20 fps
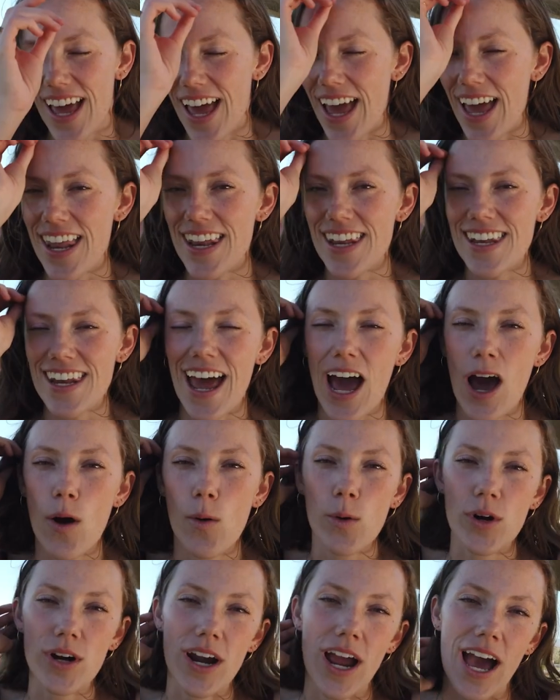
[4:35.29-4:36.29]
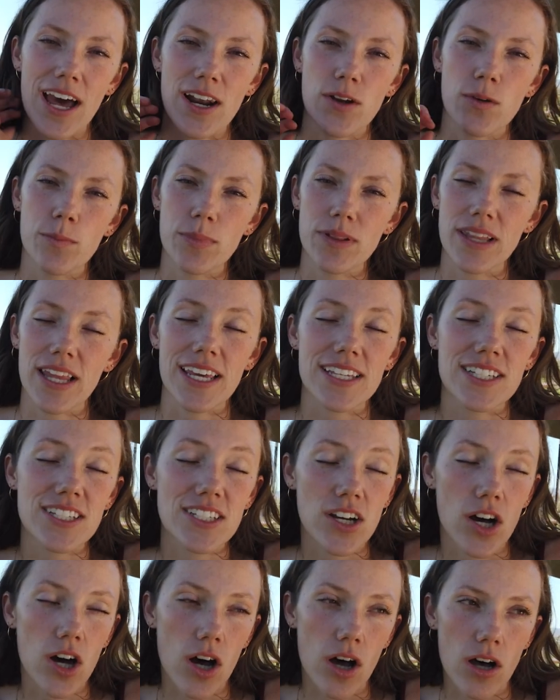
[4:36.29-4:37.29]
and now we're at a place
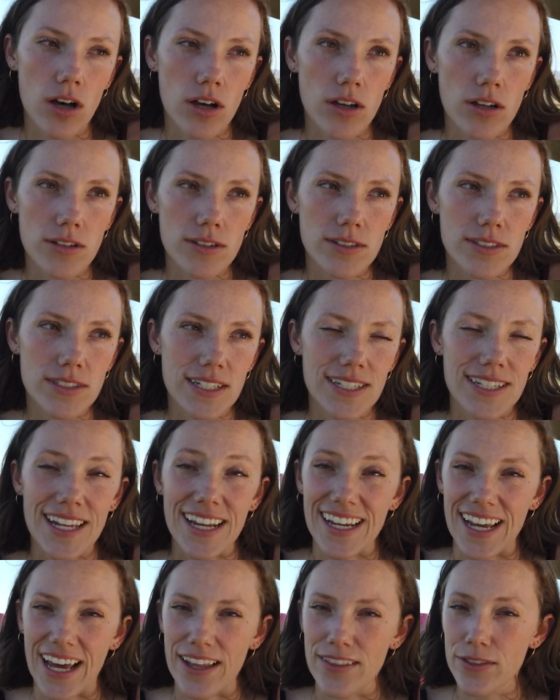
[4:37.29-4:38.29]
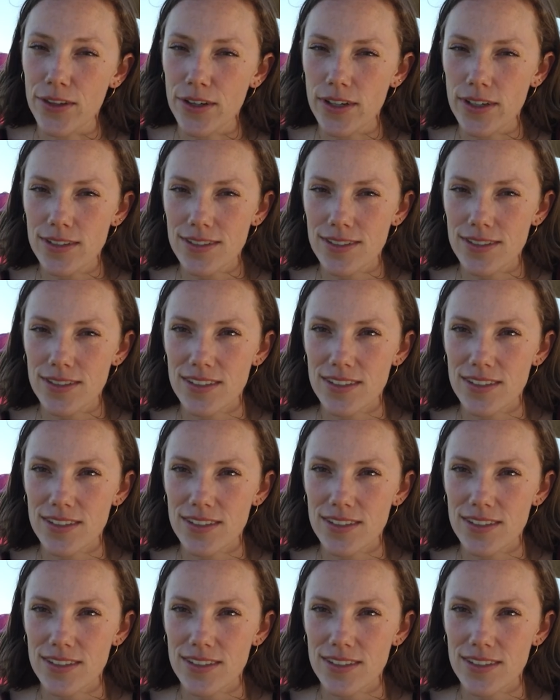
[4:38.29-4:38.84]
called Decantos.